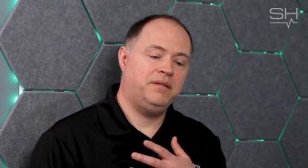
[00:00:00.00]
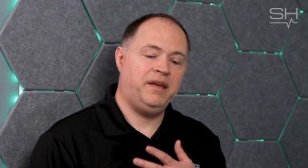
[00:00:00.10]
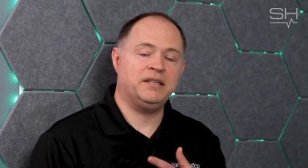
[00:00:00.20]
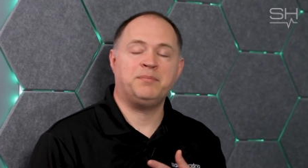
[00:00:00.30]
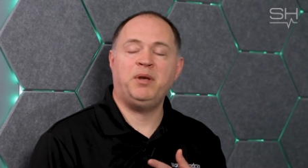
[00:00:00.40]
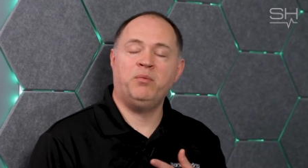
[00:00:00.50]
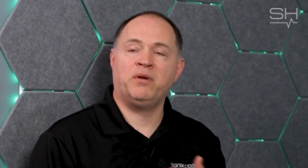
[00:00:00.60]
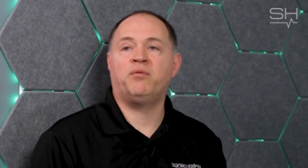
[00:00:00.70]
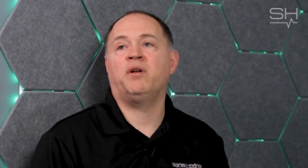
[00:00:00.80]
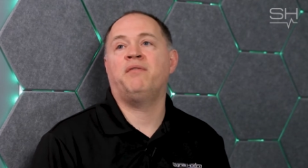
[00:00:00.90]
The
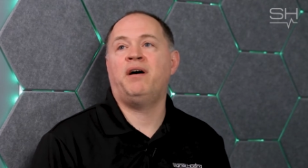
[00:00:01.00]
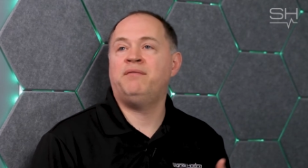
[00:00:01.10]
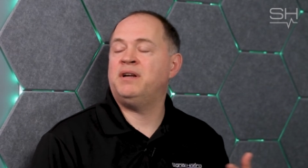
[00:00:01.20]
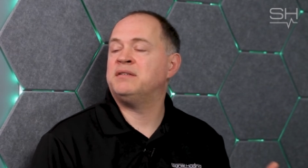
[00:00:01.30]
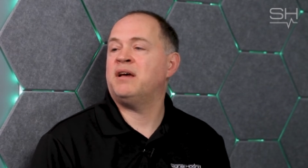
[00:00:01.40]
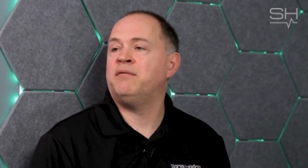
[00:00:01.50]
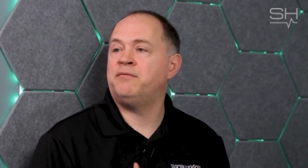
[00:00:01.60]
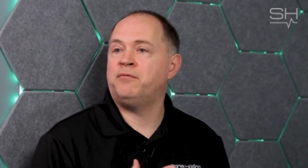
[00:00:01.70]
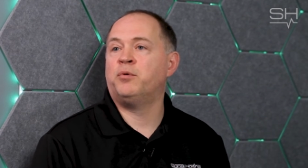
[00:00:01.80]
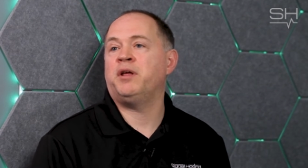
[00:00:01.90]
SP145 does have
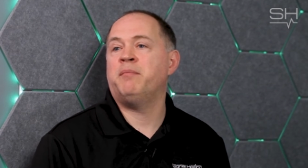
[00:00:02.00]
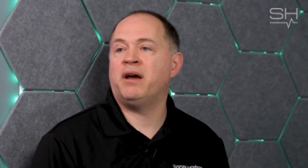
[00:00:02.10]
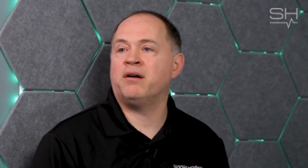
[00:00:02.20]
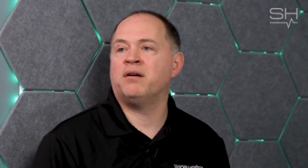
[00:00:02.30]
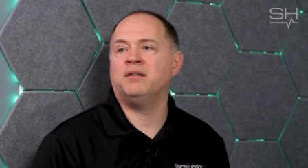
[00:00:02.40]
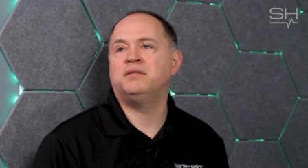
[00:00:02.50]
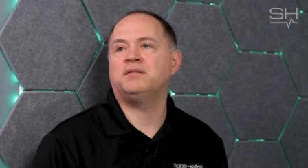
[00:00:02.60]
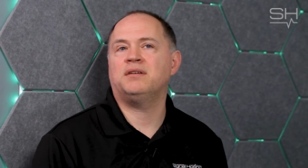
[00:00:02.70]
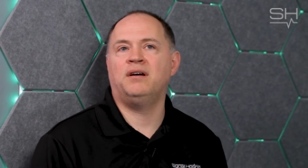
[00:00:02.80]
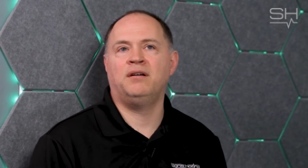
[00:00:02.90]
40
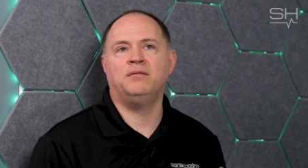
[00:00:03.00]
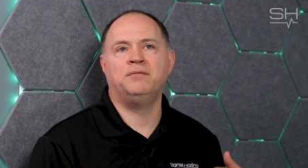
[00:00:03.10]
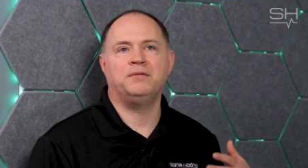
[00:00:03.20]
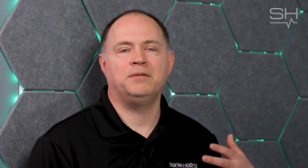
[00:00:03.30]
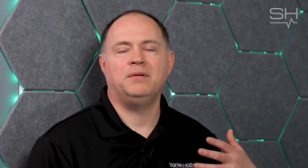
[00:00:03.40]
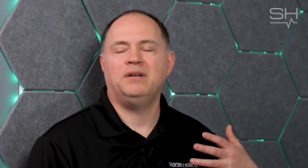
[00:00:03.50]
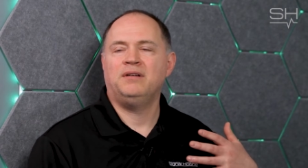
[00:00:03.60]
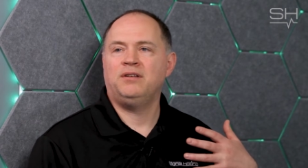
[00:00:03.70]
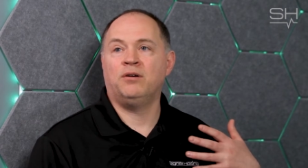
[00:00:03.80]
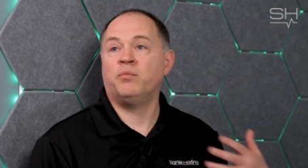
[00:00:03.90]
megahertz of
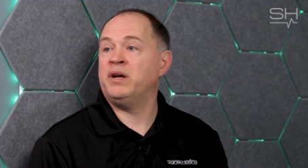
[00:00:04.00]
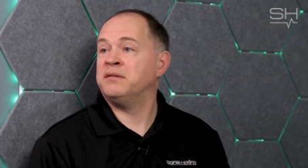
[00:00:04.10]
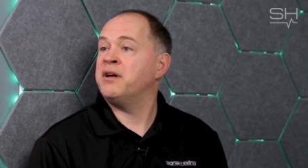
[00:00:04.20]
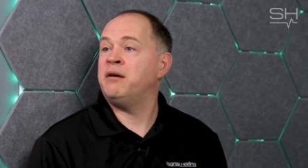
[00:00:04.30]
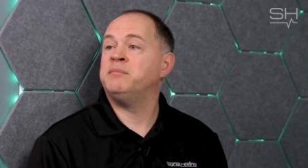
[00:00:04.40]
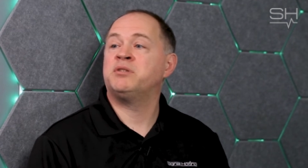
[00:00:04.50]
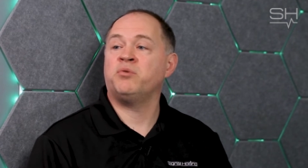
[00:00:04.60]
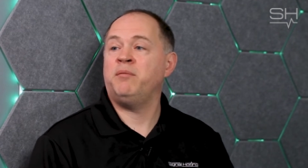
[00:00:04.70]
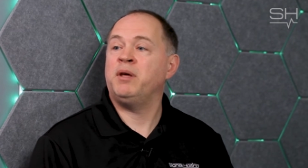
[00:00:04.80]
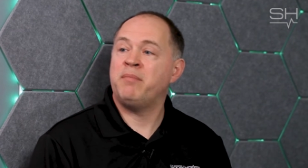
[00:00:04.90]
you know, real-time
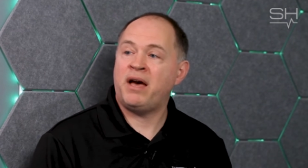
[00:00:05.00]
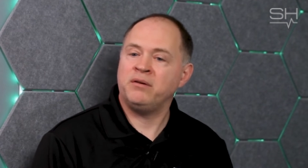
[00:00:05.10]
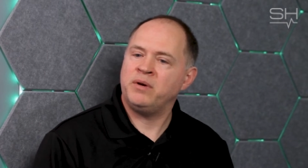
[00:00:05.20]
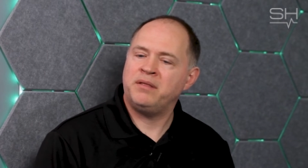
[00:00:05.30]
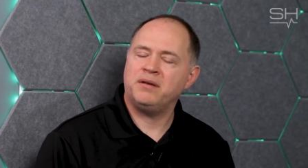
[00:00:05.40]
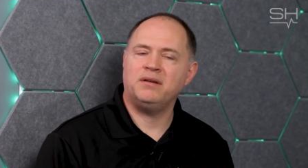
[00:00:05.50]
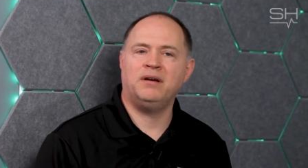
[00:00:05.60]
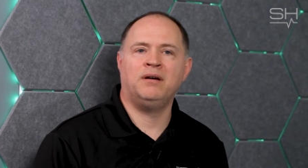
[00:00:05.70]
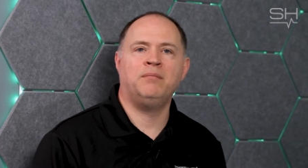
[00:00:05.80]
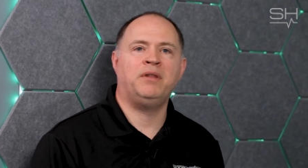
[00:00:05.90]
streaming bandwidth.
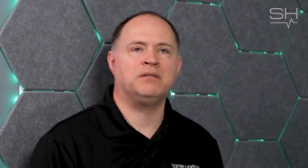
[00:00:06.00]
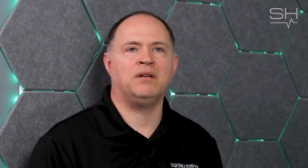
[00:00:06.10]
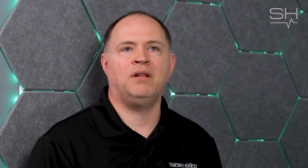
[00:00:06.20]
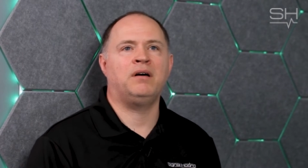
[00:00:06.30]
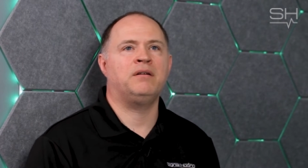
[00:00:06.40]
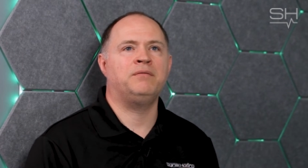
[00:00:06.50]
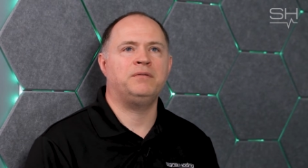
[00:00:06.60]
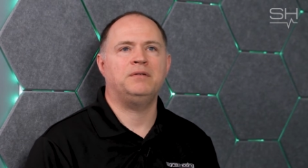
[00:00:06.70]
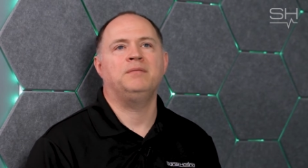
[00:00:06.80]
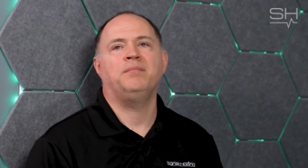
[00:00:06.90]
Um, there's a lot of
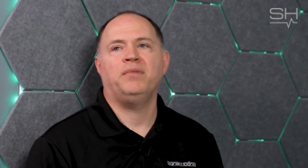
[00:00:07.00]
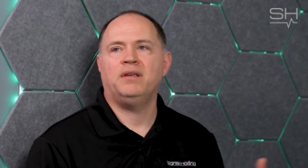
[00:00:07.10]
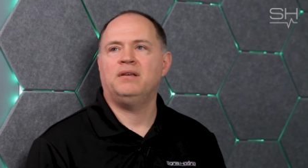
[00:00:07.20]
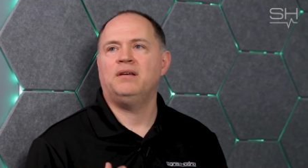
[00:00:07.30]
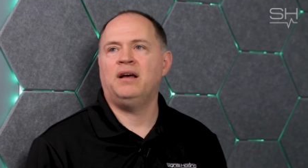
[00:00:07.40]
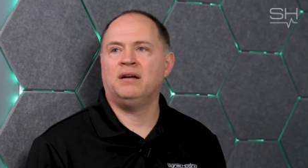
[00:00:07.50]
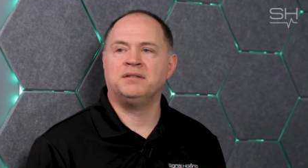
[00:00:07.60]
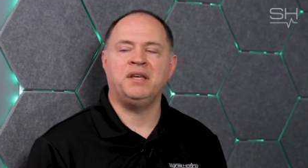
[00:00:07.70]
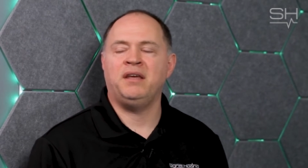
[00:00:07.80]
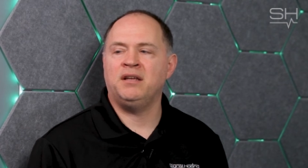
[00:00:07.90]

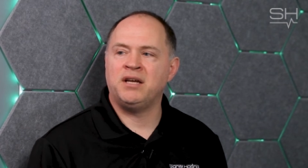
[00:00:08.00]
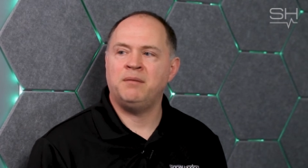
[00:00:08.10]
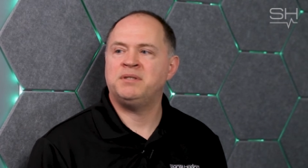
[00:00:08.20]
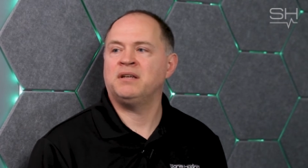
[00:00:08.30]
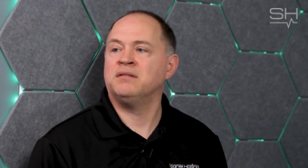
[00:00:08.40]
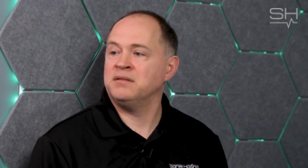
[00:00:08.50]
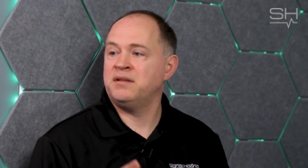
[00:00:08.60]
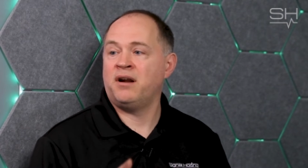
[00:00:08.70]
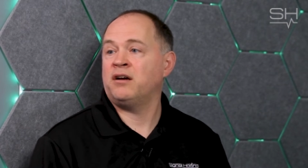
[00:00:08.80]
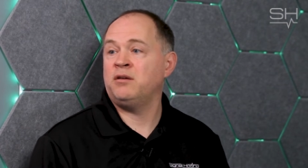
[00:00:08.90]
LTE type signals
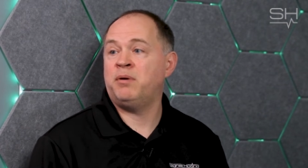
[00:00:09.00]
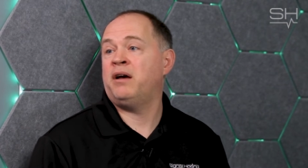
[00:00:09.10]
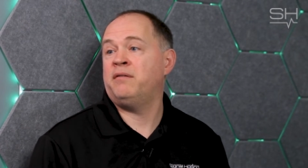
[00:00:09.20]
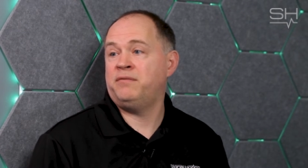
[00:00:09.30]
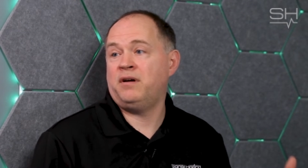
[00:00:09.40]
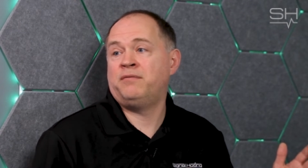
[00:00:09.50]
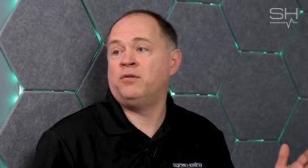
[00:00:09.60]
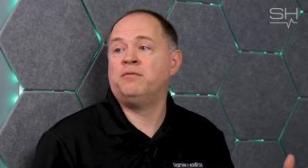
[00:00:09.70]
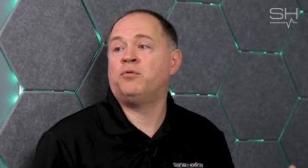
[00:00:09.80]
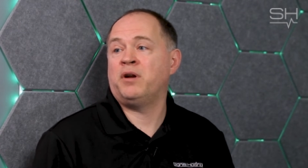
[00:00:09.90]
that occupy a, a
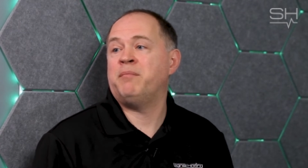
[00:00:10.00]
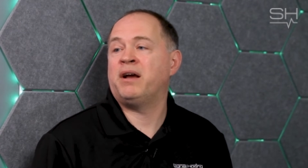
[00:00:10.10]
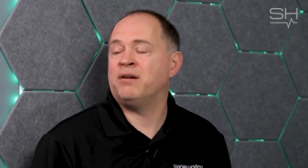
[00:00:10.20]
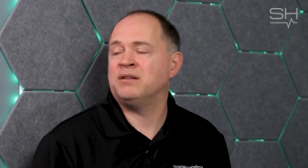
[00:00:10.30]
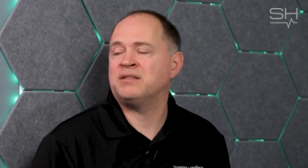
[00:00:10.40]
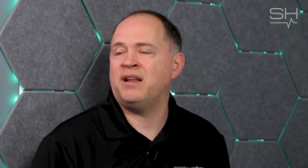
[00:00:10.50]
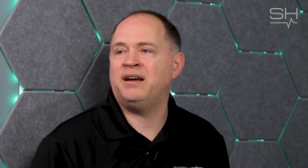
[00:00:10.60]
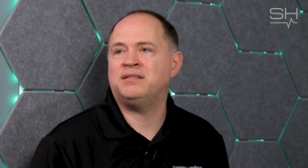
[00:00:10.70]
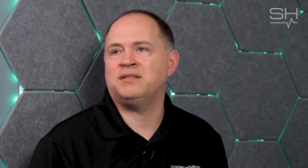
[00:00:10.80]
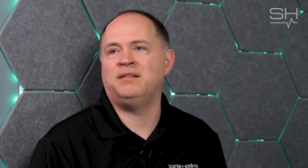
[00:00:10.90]
full 40 megahertz
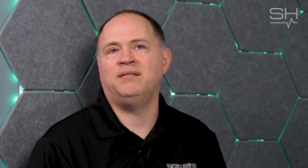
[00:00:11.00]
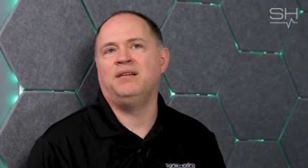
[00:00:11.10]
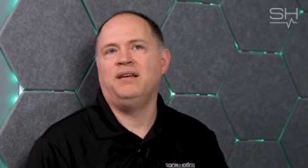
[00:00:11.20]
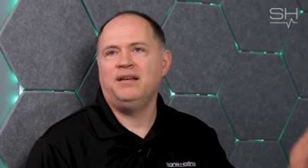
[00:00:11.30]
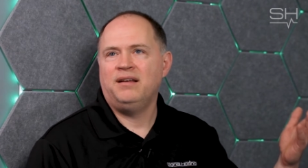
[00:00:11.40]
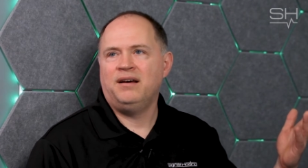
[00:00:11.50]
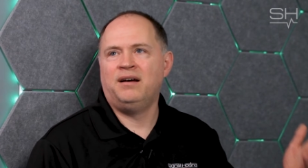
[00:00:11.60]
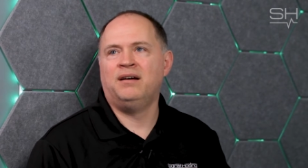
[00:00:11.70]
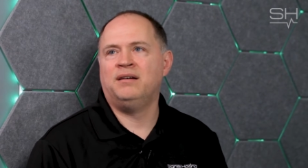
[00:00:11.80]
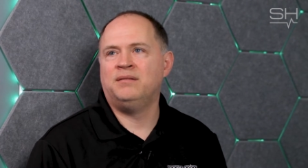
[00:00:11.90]
slice, and
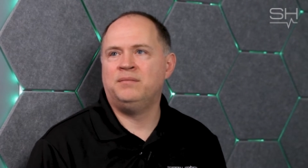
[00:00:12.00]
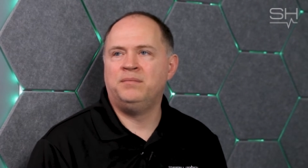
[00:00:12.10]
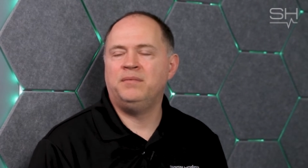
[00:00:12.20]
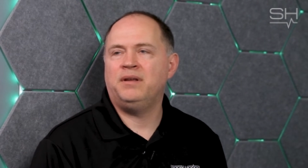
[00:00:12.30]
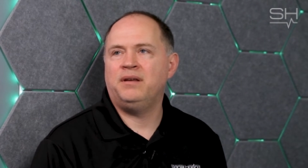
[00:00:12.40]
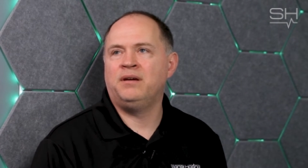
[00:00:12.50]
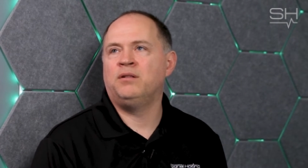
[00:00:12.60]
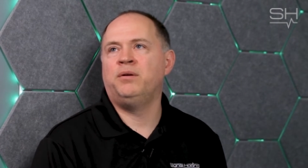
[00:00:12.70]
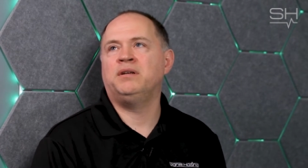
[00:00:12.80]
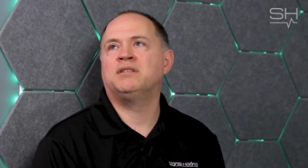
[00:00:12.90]
uh,
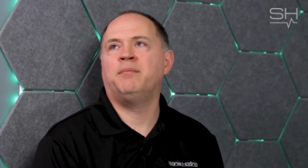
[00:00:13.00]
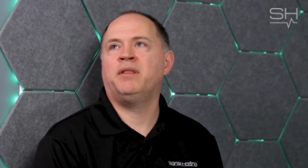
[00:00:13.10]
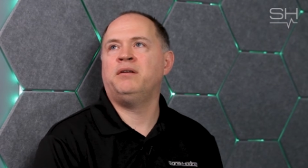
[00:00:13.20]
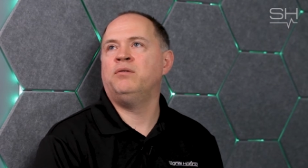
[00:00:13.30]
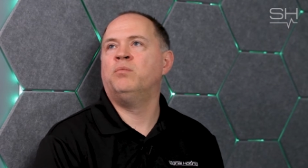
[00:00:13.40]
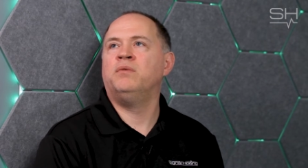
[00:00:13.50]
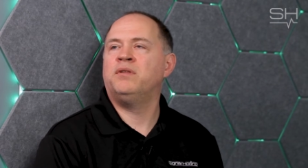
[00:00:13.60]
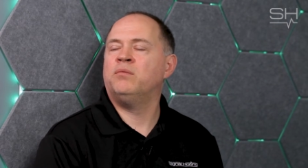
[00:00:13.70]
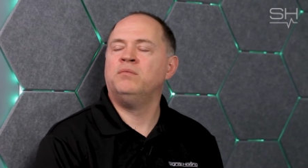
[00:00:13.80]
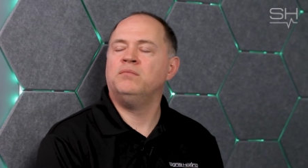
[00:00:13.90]
including some of the new
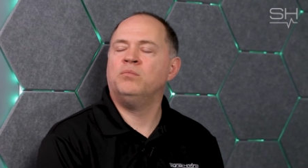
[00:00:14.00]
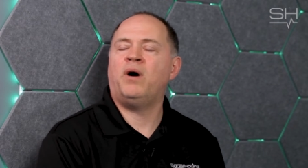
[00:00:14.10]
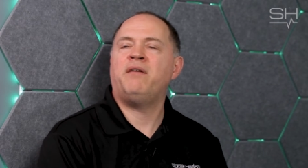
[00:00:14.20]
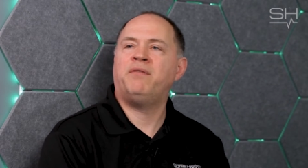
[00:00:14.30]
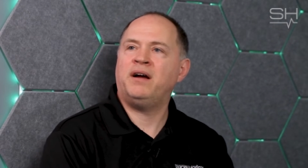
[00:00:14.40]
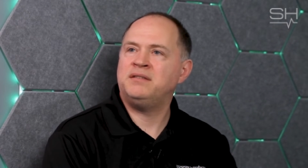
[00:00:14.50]
the Wi-Fi